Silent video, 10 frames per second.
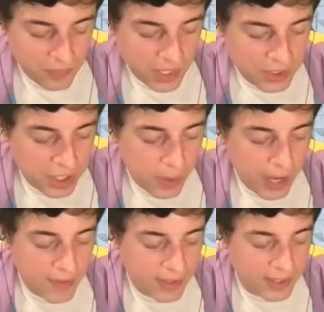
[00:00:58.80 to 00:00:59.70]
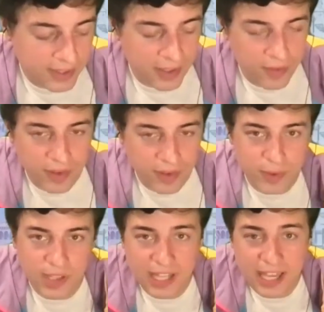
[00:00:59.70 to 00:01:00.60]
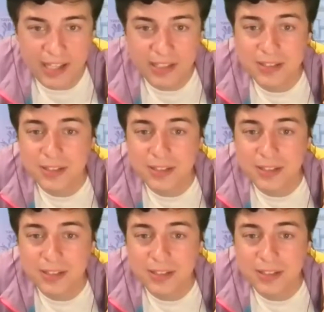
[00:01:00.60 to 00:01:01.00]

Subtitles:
Do you have a favorite land?